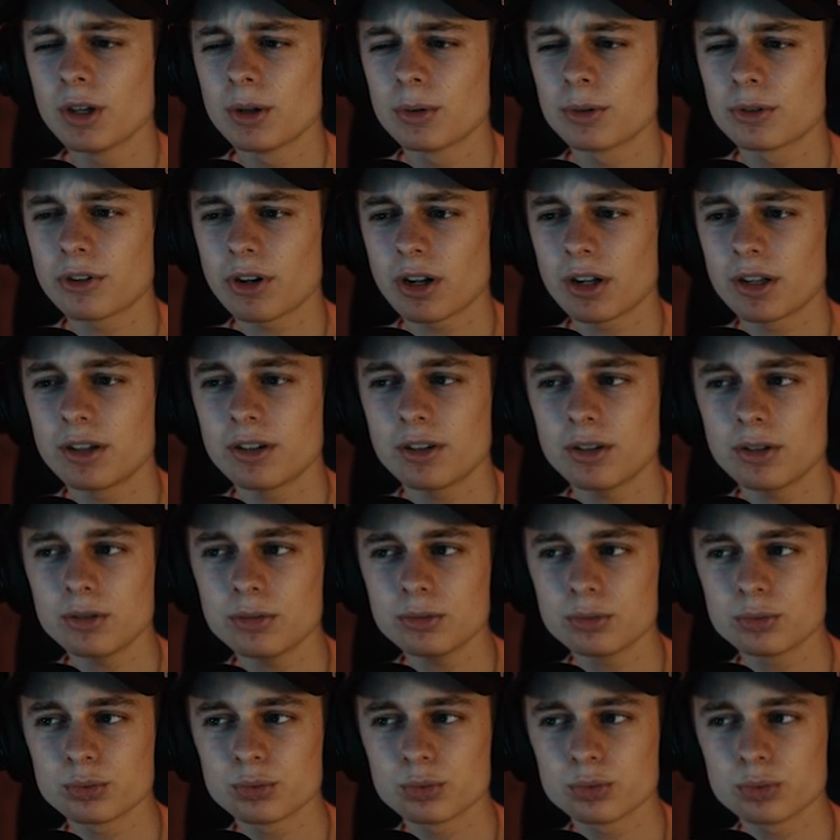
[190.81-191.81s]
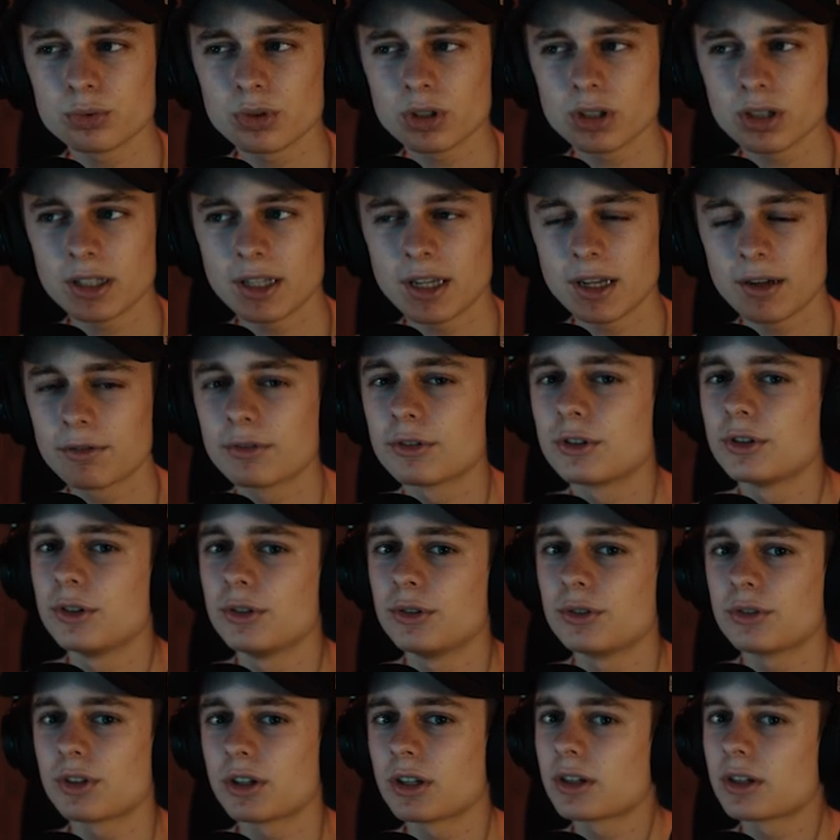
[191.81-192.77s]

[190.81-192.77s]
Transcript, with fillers: which I don't really ever use.